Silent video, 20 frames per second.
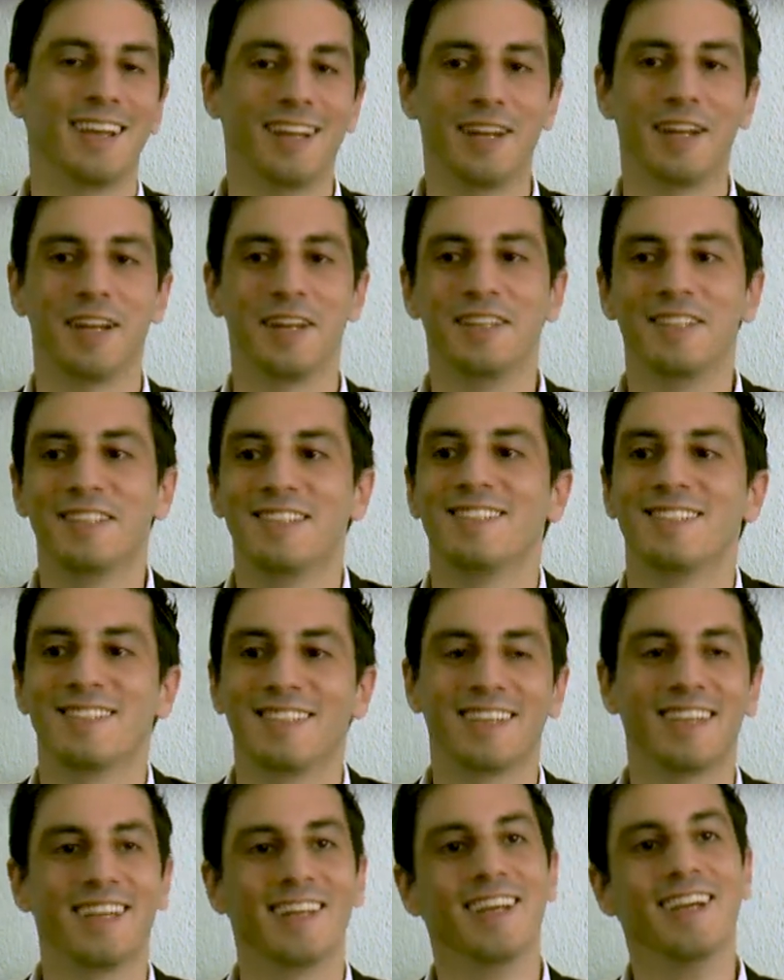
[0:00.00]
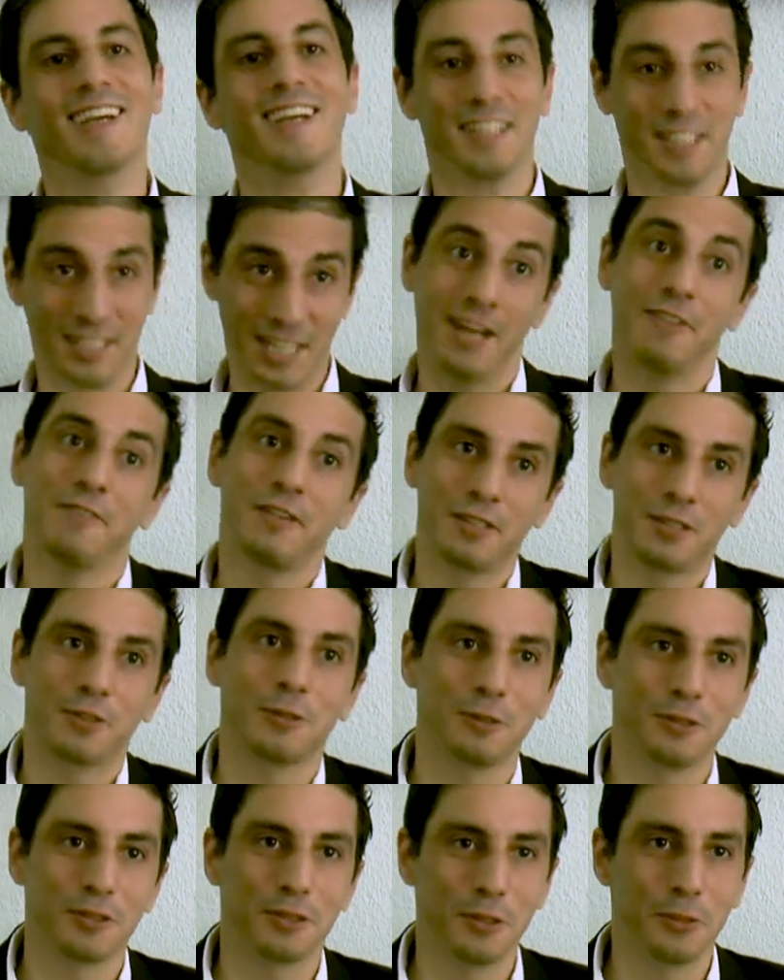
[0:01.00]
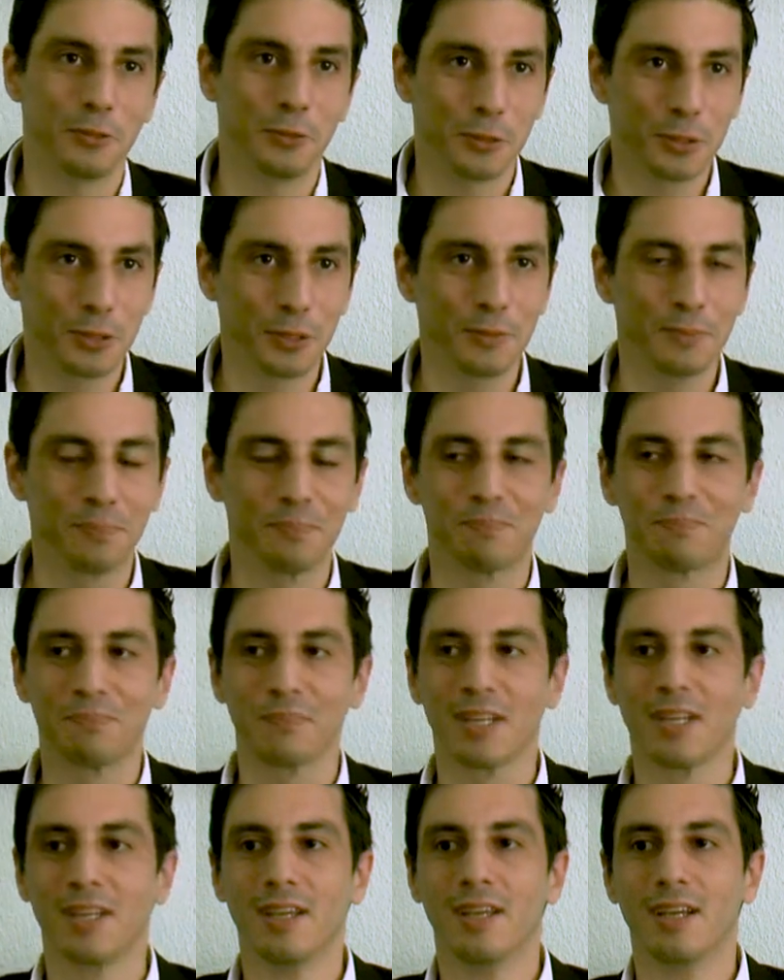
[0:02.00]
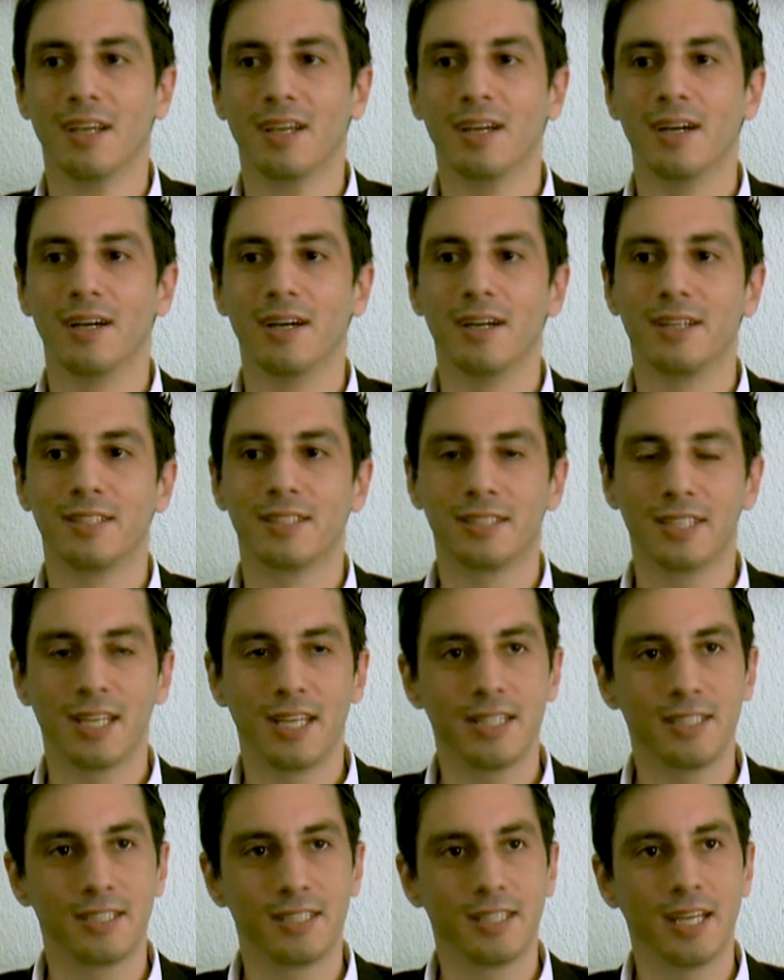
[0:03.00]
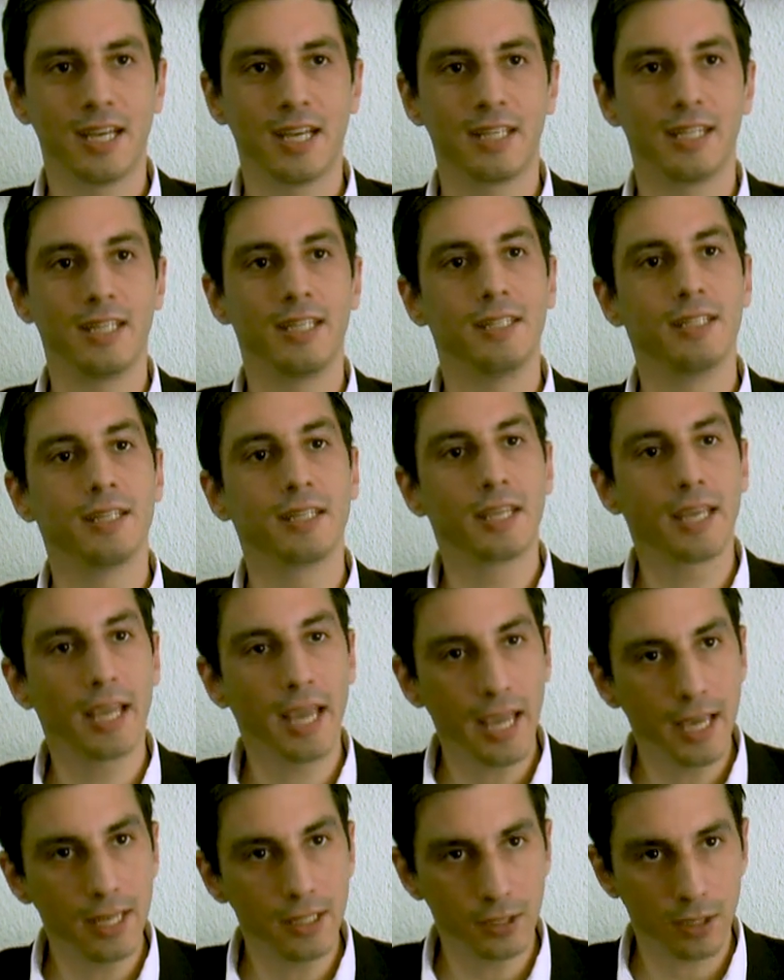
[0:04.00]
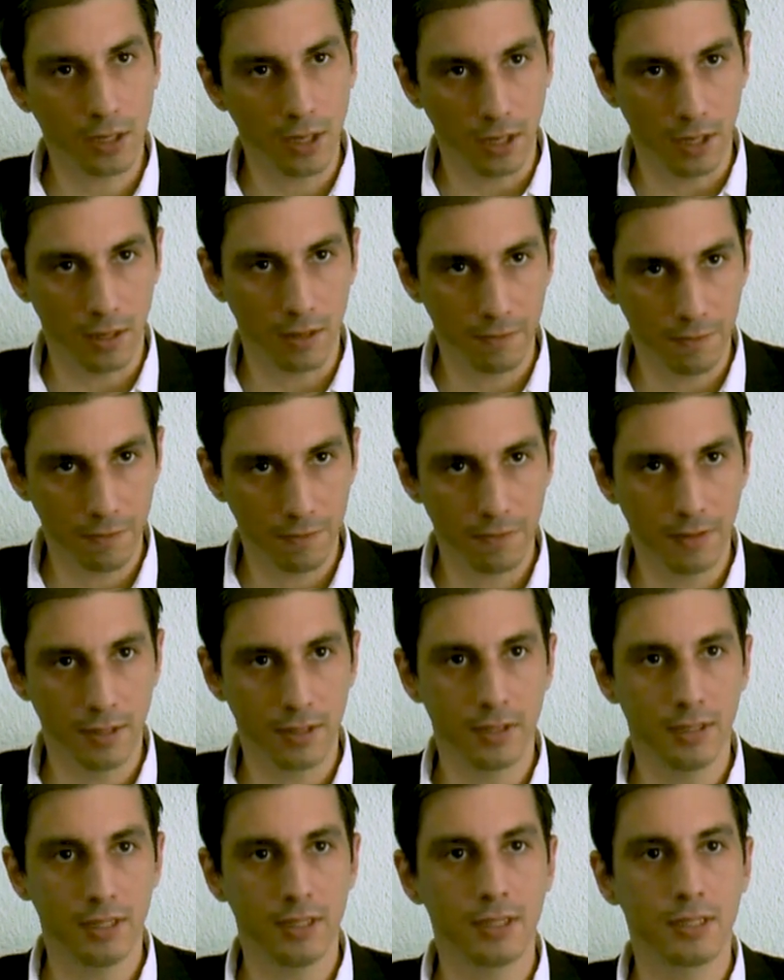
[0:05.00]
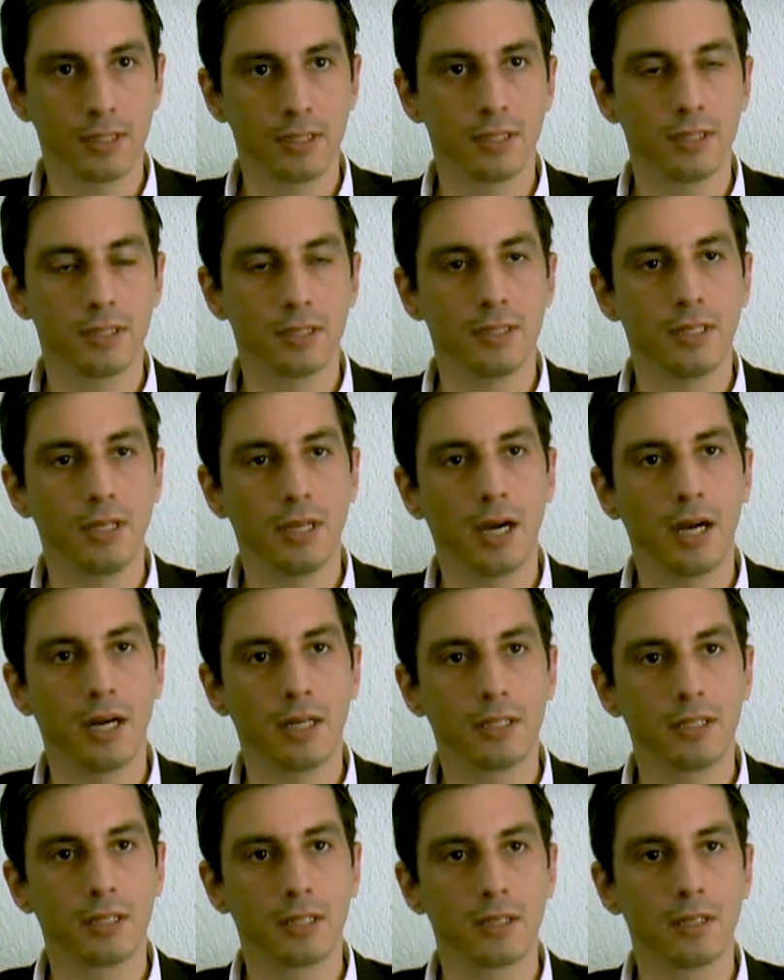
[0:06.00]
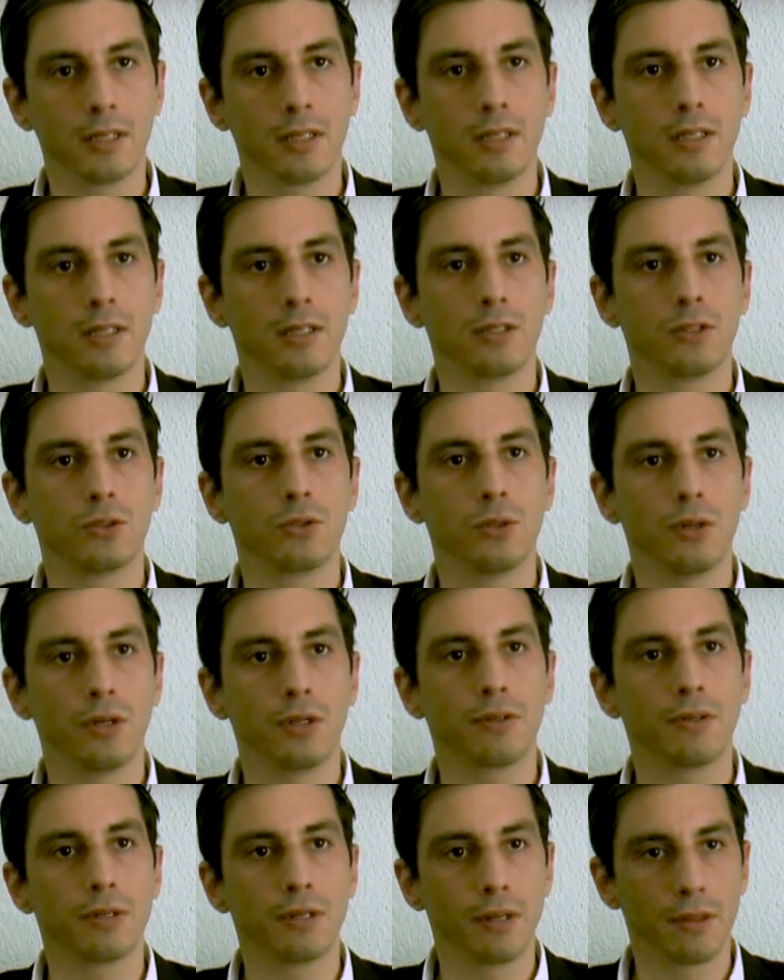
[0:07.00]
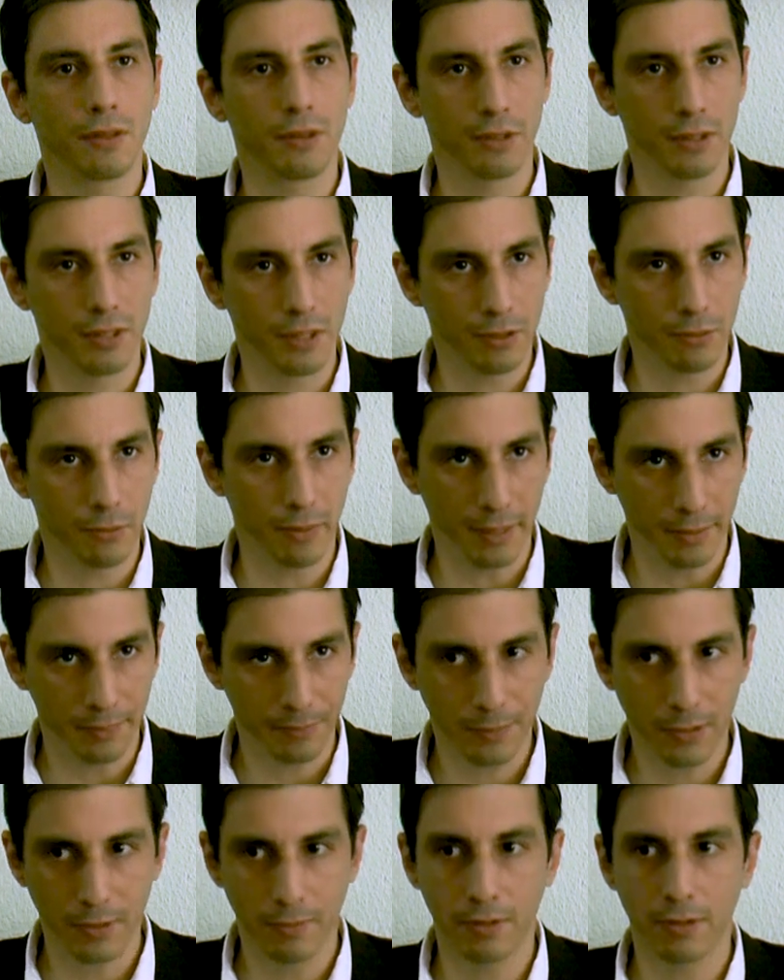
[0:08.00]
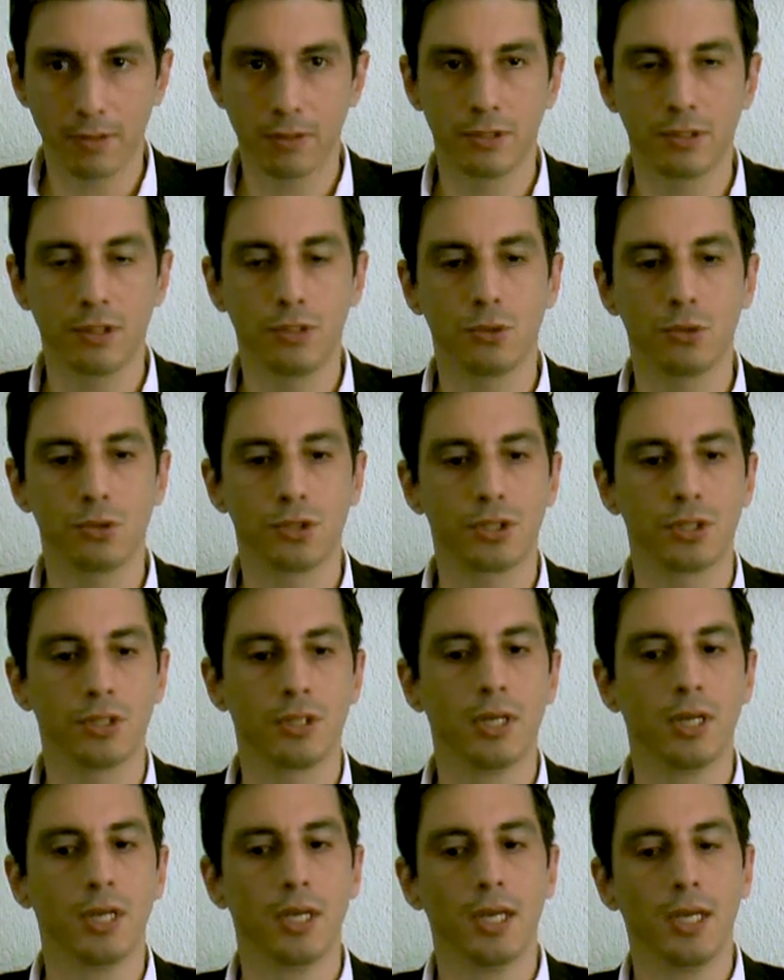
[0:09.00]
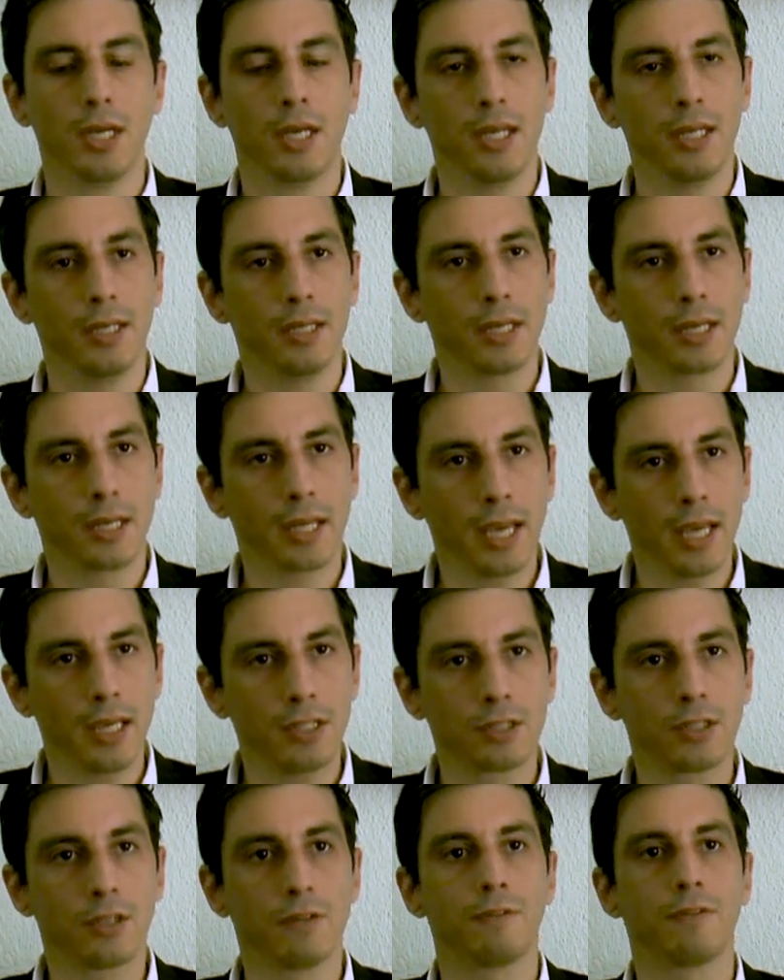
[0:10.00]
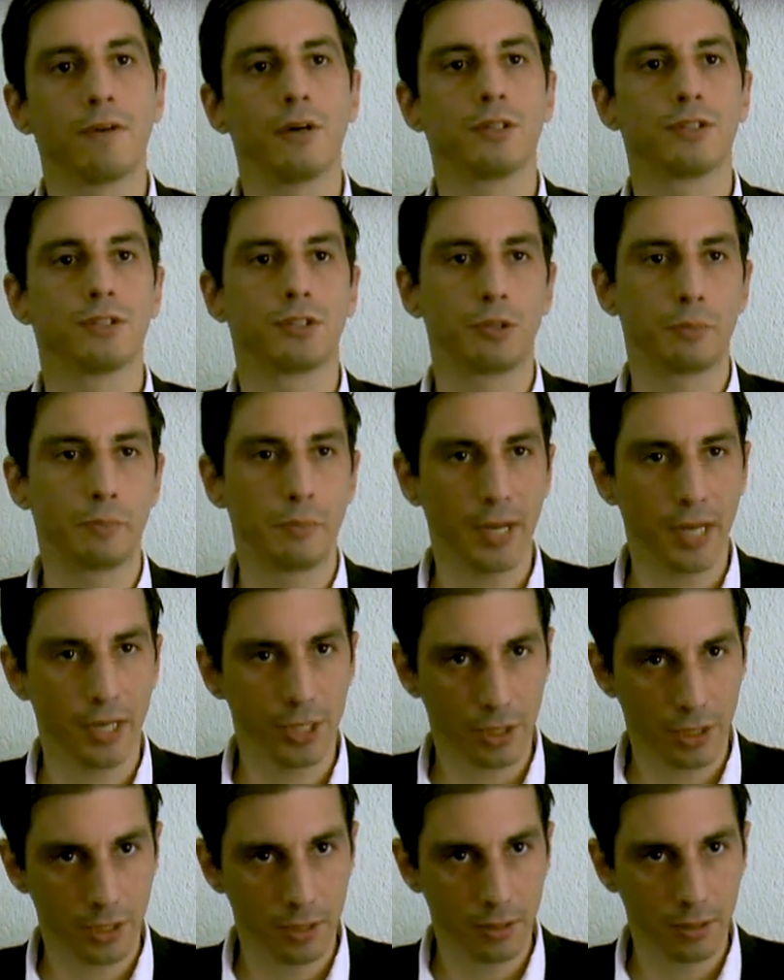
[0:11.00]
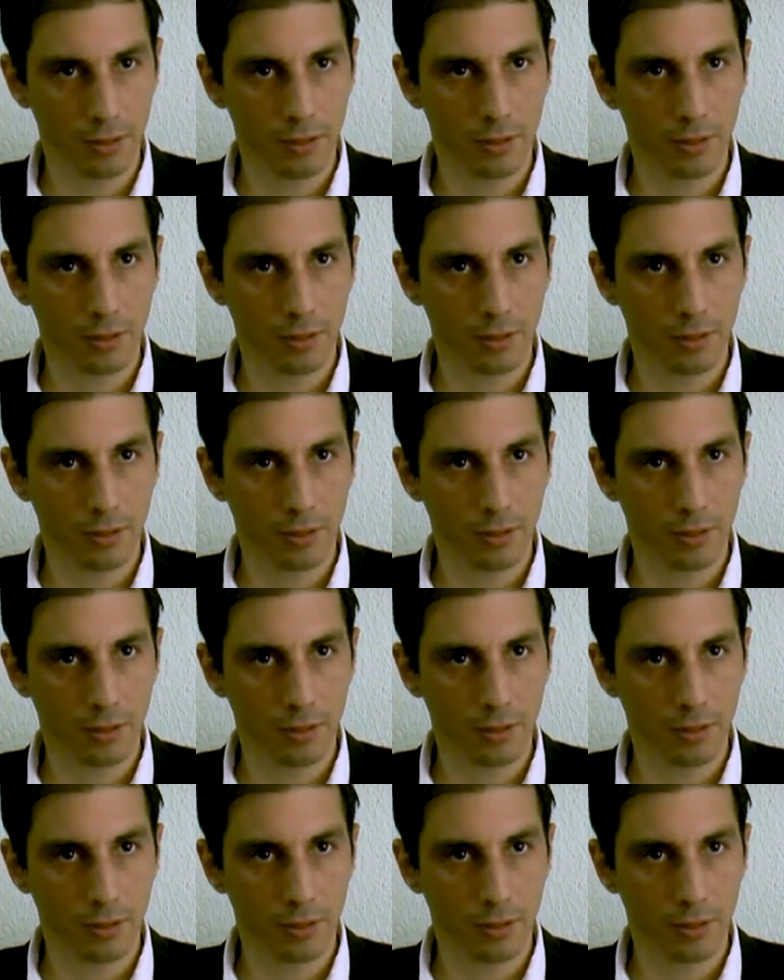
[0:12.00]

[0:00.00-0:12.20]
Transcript: and I insist again, Chavez constitution, uh, says that in the case of, and this is the article uh, 233 of the constitution, in the case of usurpation